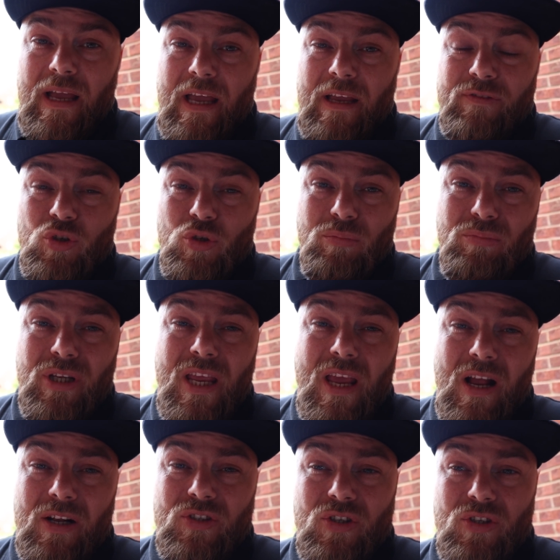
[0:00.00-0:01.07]
if somebody
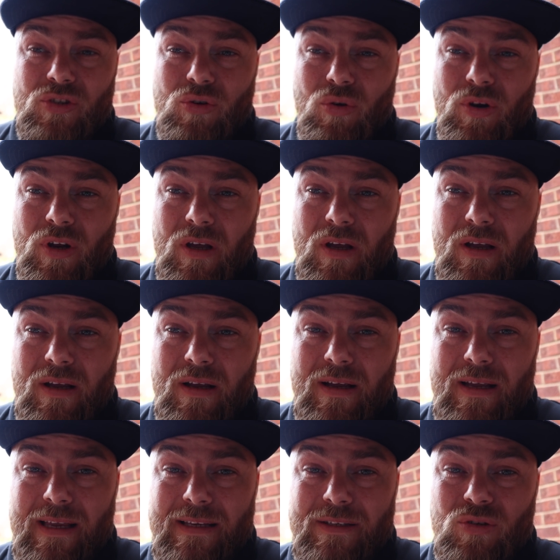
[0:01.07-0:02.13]
else is gonna
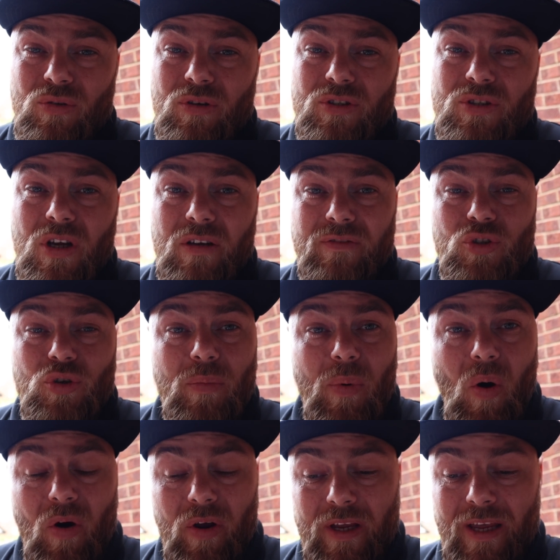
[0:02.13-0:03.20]
service your
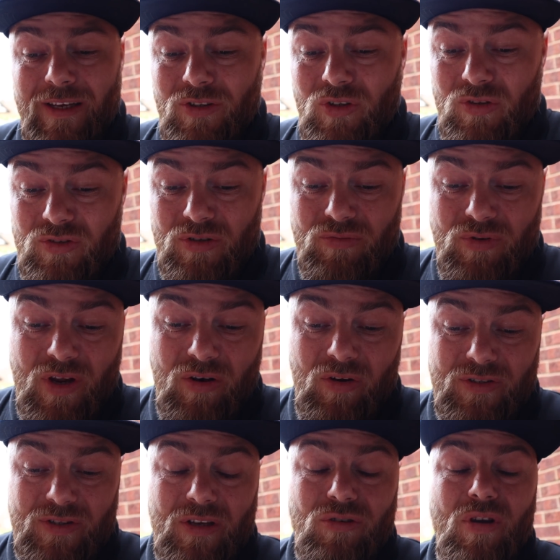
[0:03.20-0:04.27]
bike and he doesn't
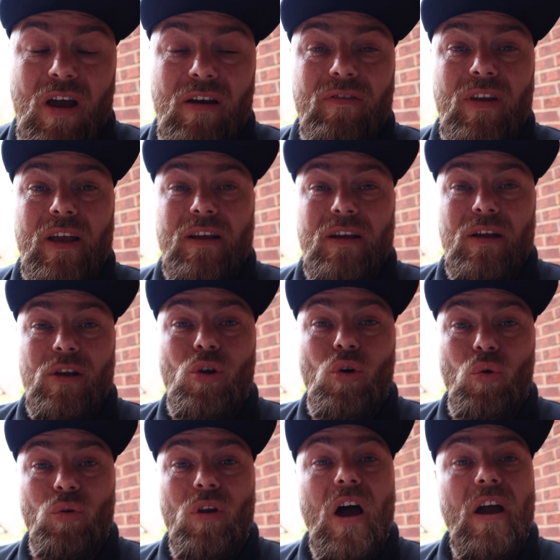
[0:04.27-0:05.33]
realize that you have like a
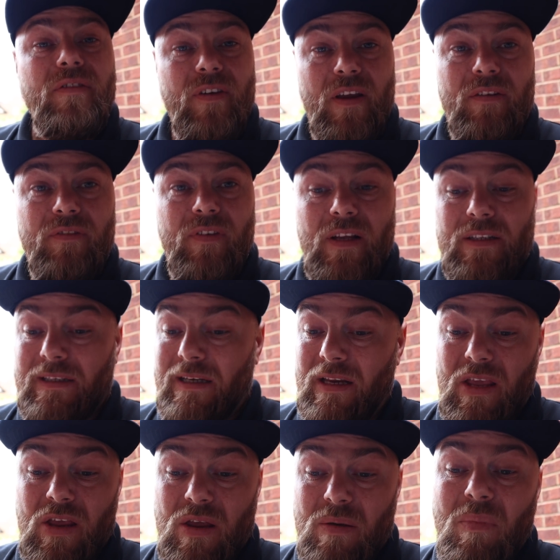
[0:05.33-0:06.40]
long life air filter,
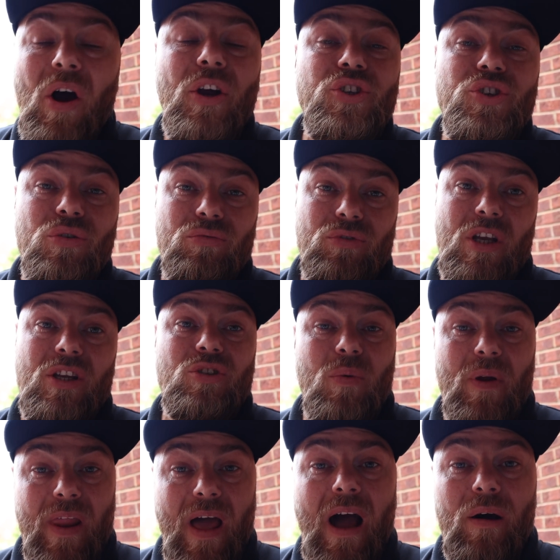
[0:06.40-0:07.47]
he might chuck this
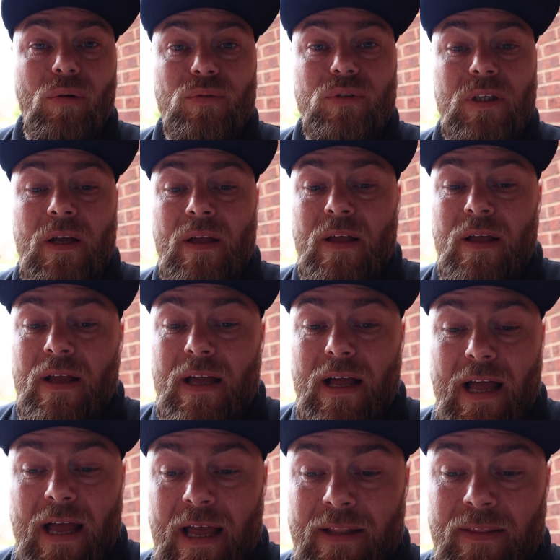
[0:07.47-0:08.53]
one out
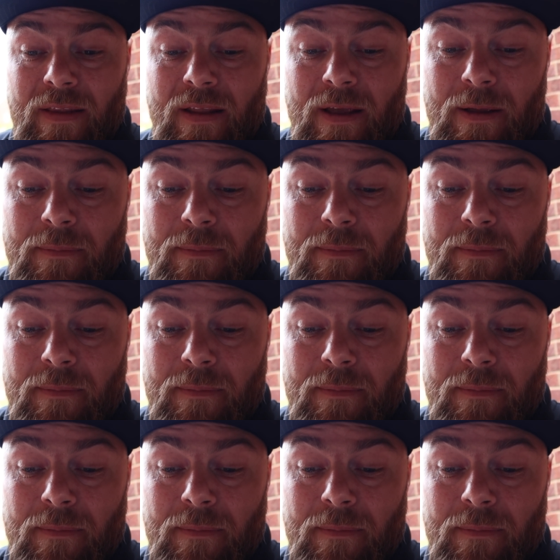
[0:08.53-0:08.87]
and